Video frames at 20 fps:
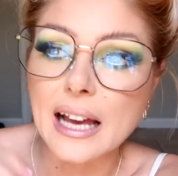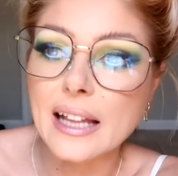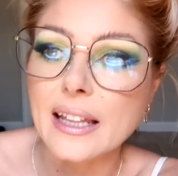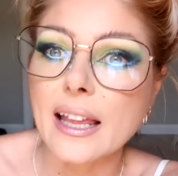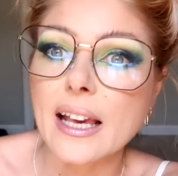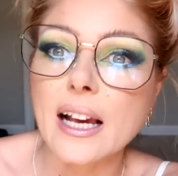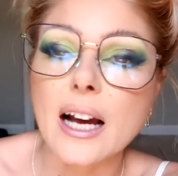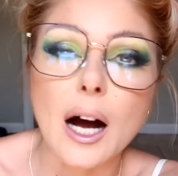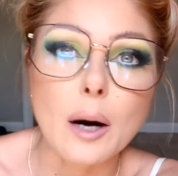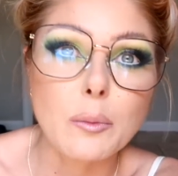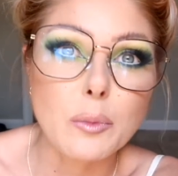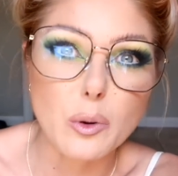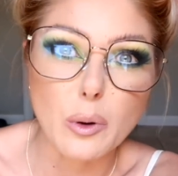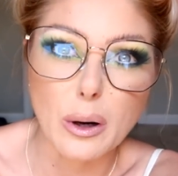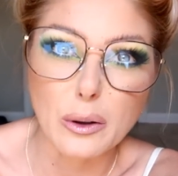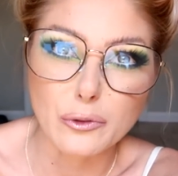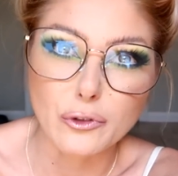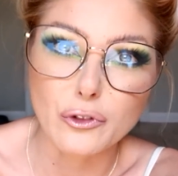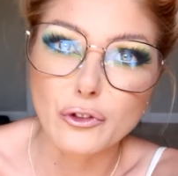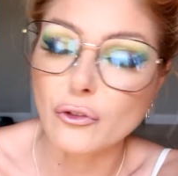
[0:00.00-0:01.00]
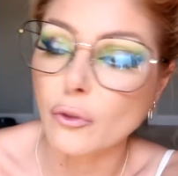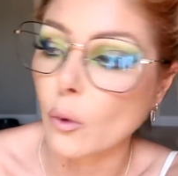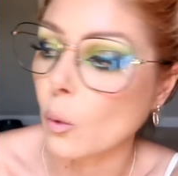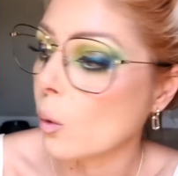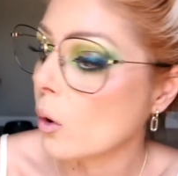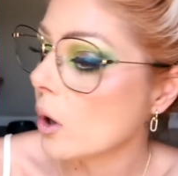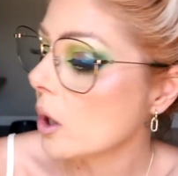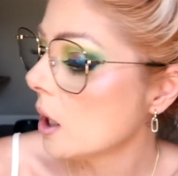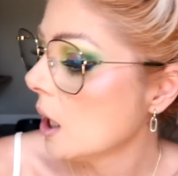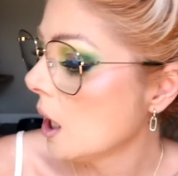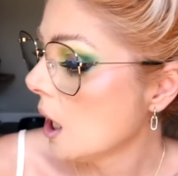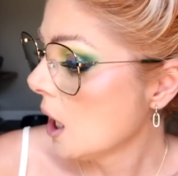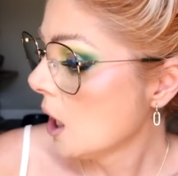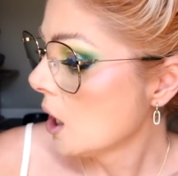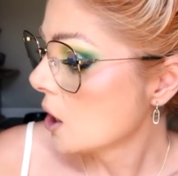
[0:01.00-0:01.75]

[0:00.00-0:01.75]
And they come around 4.